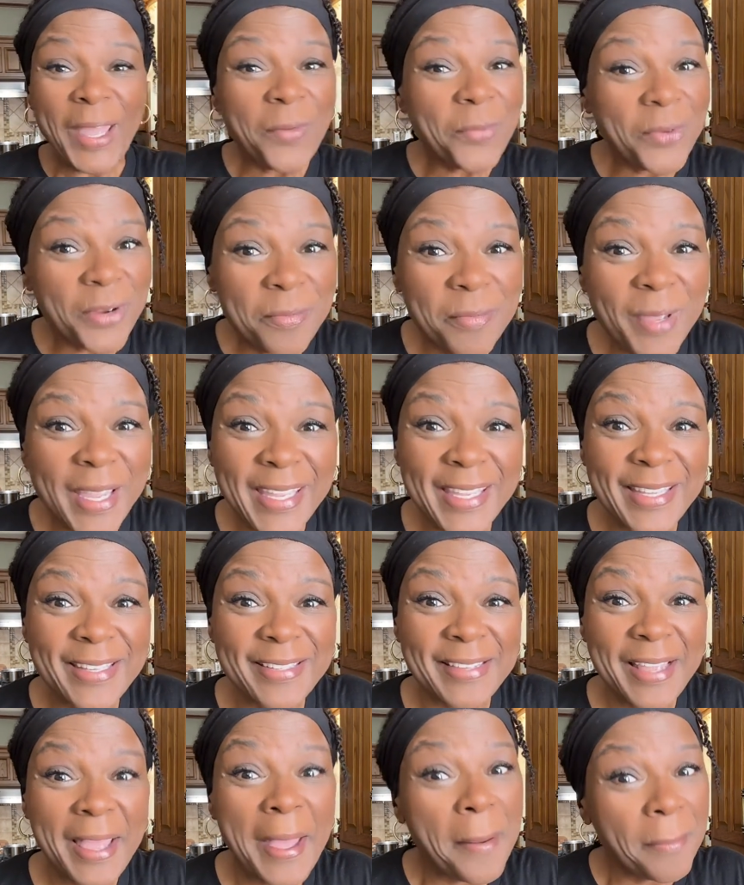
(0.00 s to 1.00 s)
And we're
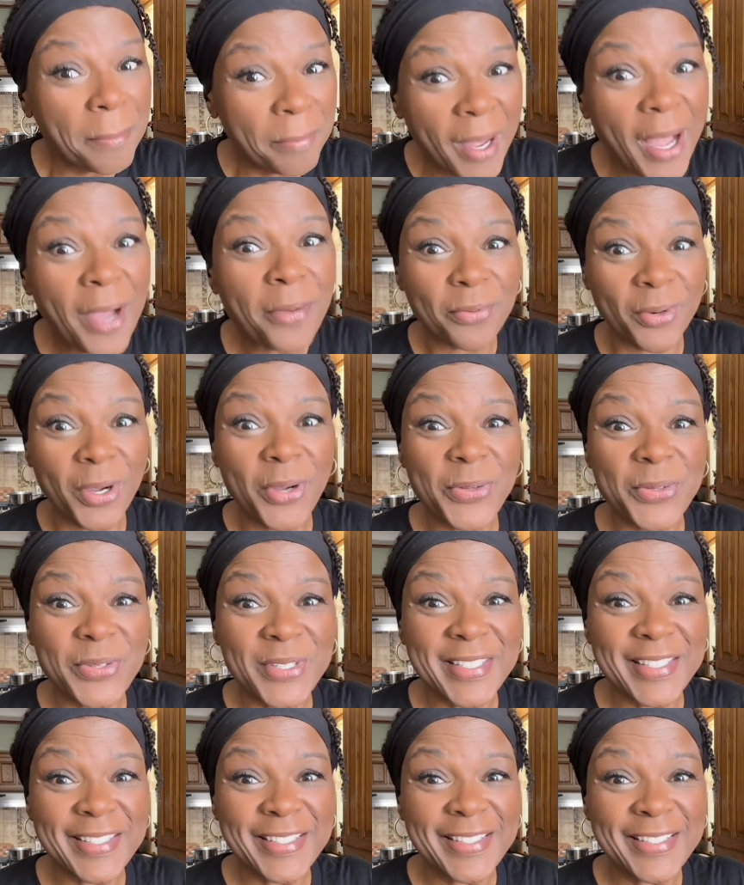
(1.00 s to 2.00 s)
making pot
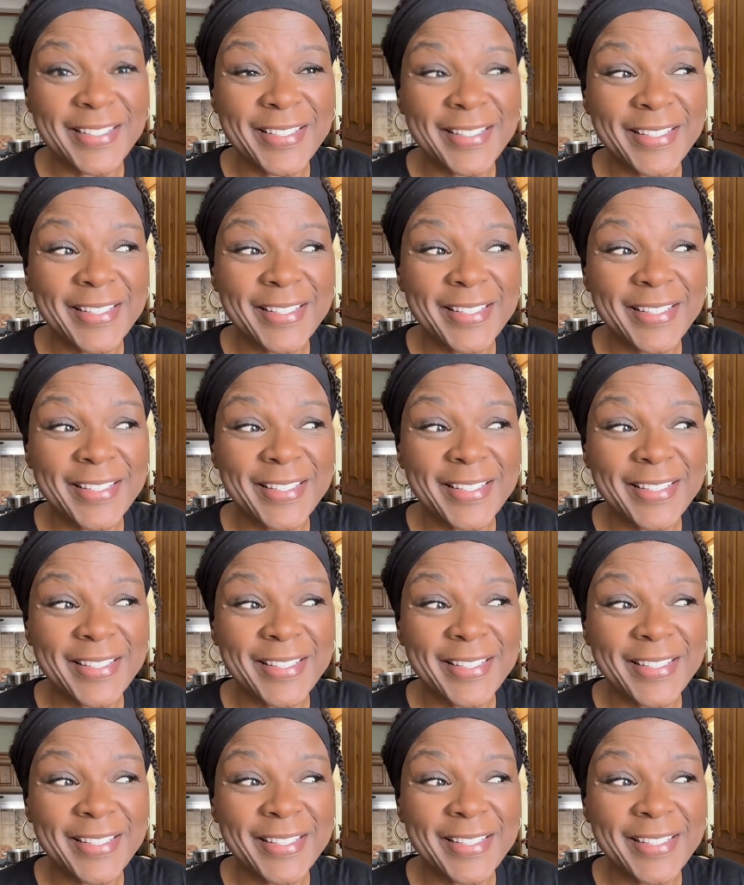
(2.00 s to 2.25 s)
roast,